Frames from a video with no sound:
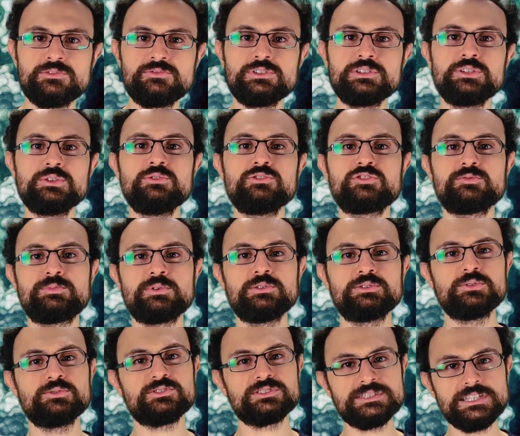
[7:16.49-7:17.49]
reduced
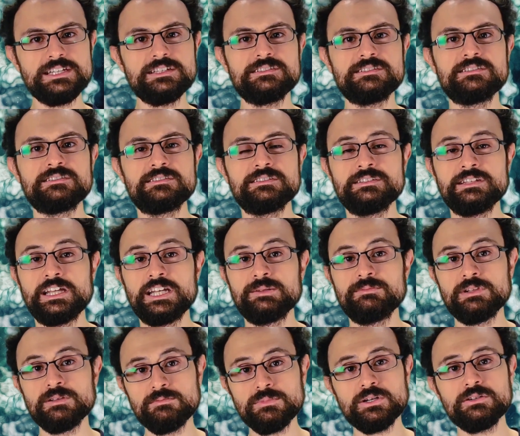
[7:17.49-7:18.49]
proteostasis in
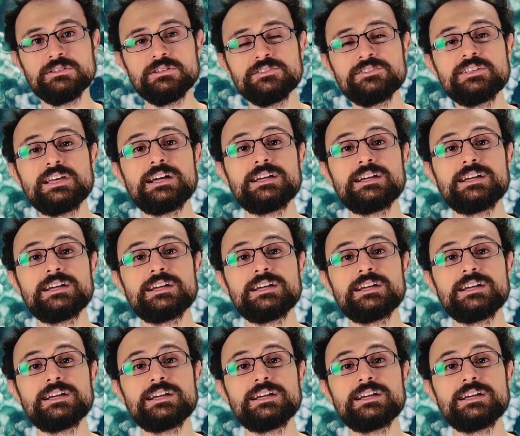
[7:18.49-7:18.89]
animal models